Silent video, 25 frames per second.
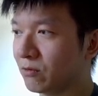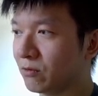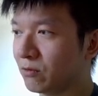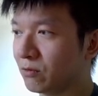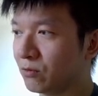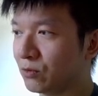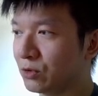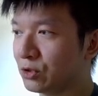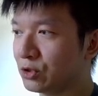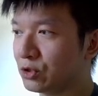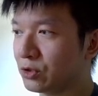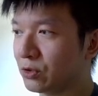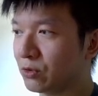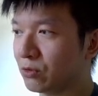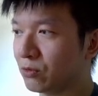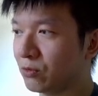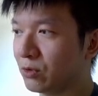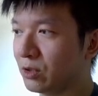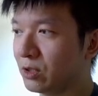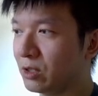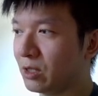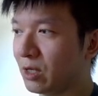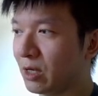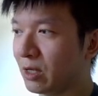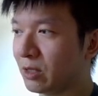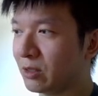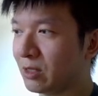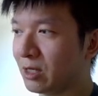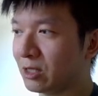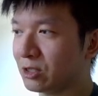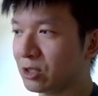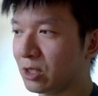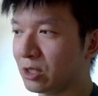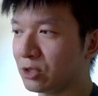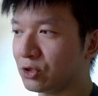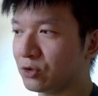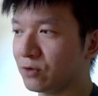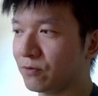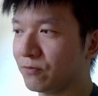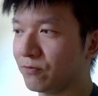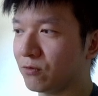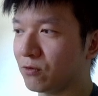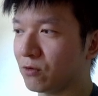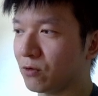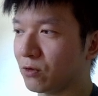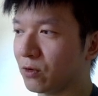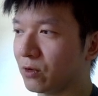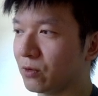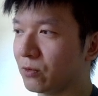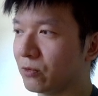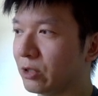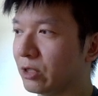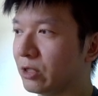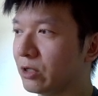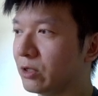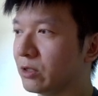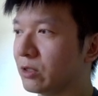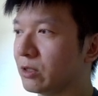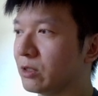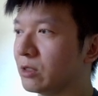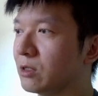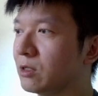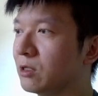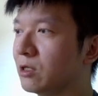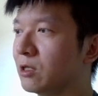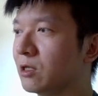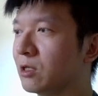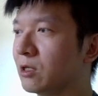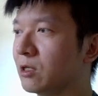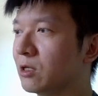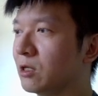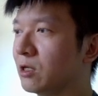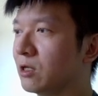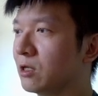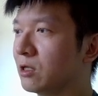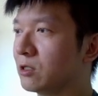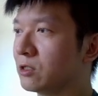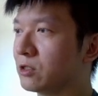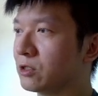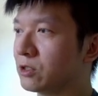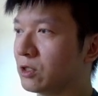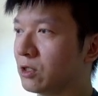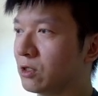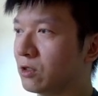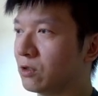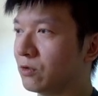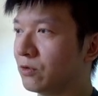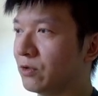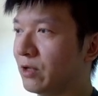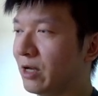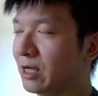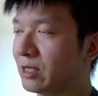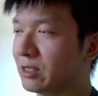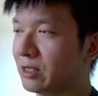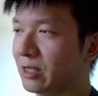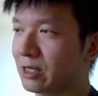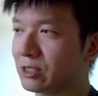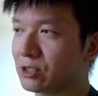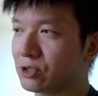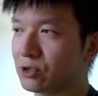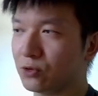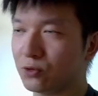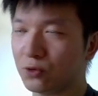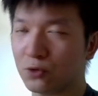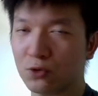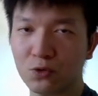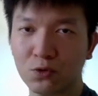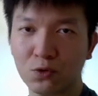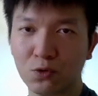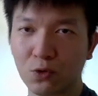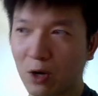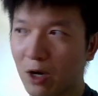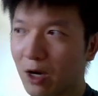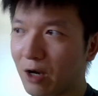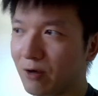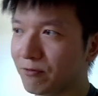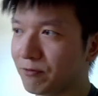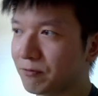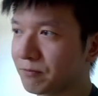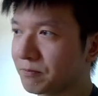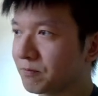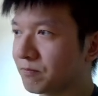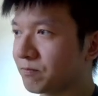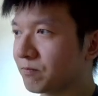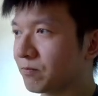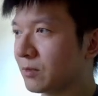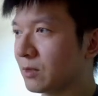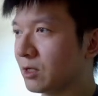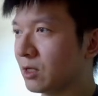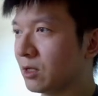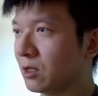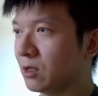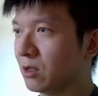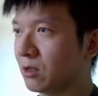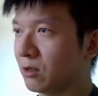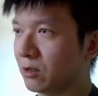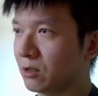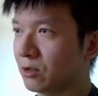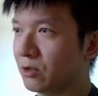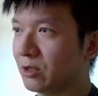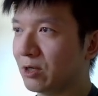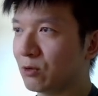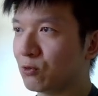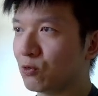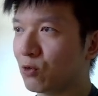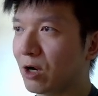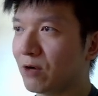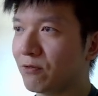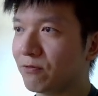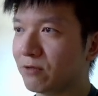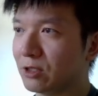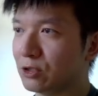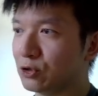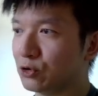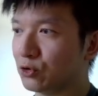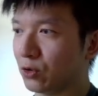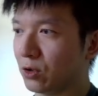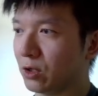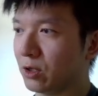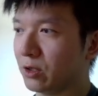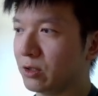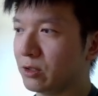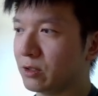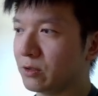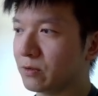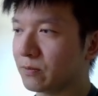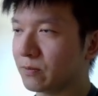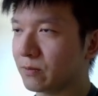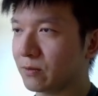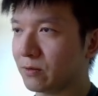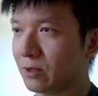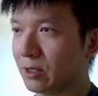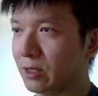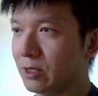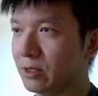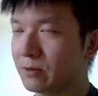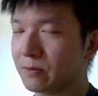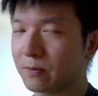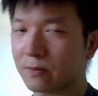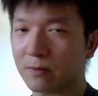Reach the 3 and not touching the 4 right here. So that's your new graph. You can roughly draw it, right?